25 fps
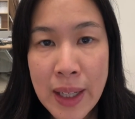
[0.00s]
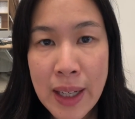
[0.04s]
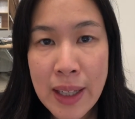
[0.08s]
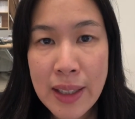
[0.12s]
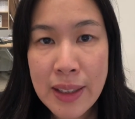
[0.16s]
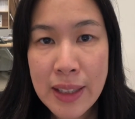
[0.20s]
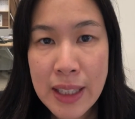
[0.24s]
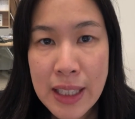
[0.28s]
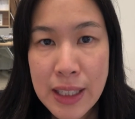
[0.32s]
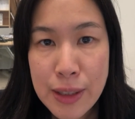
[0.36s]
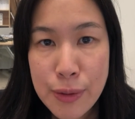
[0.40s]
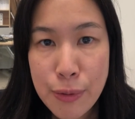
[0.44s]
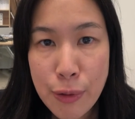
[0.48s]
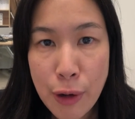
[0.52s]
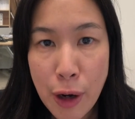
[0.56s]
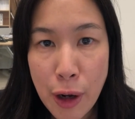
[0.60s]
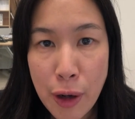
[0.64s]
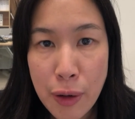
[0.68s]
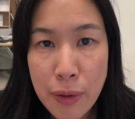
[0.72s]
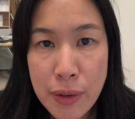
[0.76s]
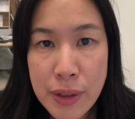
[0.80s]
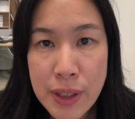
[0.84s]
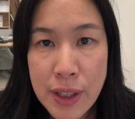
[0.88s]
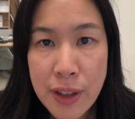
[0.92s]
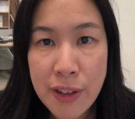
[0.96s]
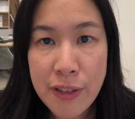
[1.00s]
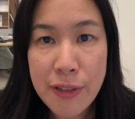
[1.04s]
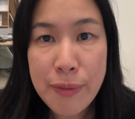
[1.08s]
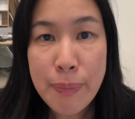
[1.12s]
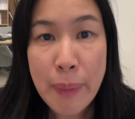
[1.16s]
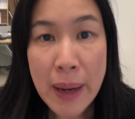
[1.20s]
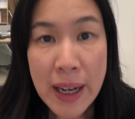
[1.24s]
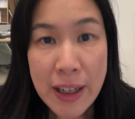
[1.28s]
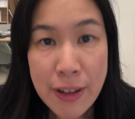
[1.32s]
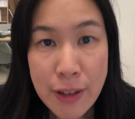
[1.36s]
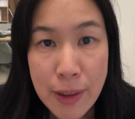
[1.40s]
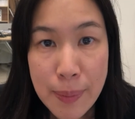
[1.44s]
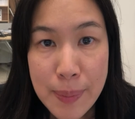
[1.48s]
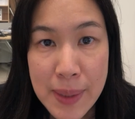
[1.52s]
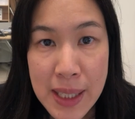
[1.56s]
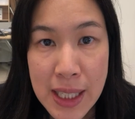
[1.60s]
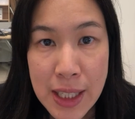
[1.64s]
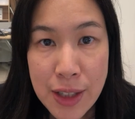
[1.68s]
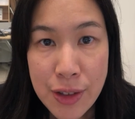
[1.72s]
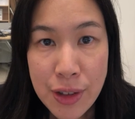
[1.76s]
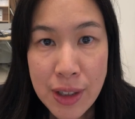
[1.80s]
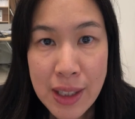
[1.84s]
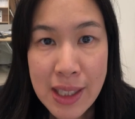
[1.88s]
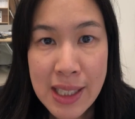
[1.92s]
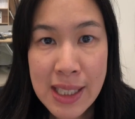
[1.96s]
these roles of bankruptcy
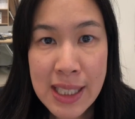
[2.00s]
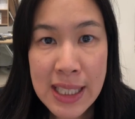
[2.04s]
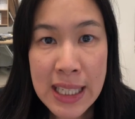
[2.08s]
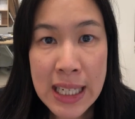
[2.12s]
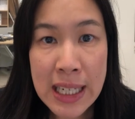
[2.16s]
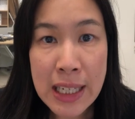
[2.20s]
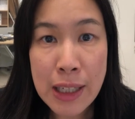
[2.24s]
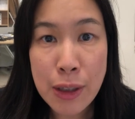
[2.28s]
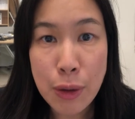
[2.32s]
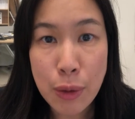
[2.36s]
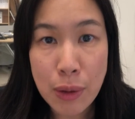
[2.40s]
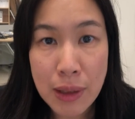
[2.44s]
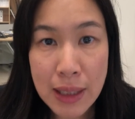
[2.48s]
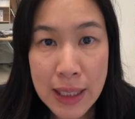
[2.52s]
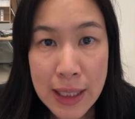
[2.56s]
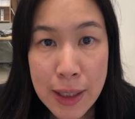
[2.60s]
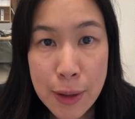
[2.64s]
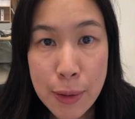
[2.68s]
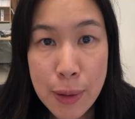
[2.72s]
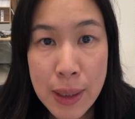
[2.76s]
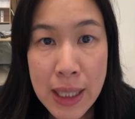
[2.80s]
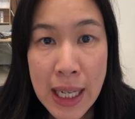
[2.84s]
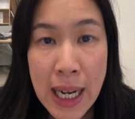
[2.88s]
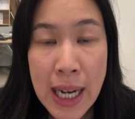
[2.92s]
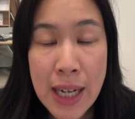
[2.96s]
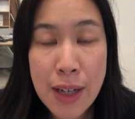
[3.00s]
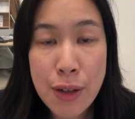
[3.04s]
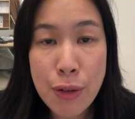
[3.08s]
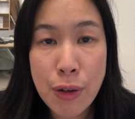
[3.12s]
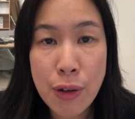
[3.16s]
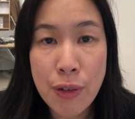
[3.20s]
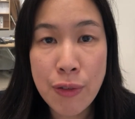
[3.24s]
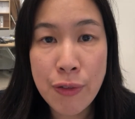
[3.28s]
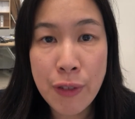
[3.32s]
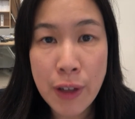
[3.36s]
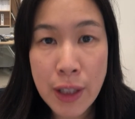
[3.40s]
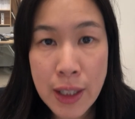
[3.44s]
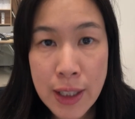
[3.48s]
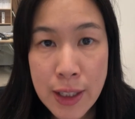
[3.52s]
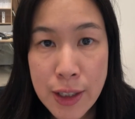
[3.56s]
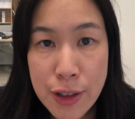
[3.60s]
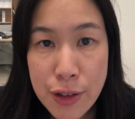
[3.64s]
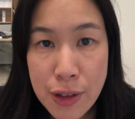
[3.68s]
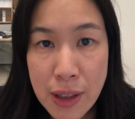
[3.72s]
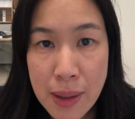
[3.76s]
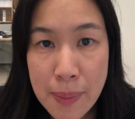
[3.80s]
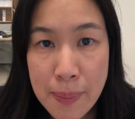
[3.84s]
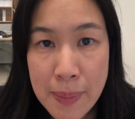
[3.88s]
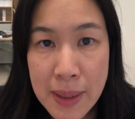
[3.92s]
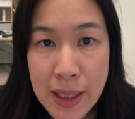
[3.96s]
trustee or liquidator or voluntary
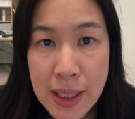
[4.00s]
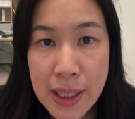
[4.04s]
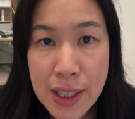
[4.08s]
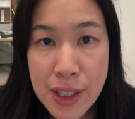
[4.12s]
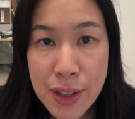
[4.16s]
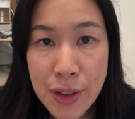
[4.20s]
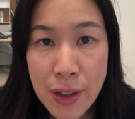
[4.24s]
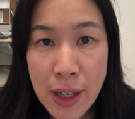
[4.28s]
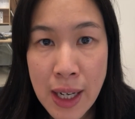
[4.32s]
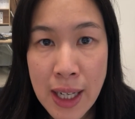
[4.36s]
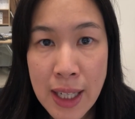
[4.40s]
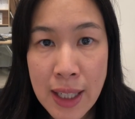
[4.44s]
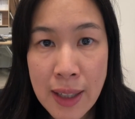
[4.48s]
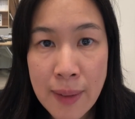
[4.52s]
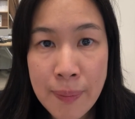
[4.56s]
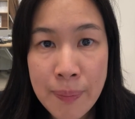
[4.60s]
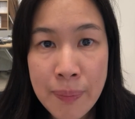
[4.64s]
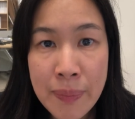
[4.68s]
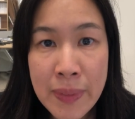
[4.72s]
administrator,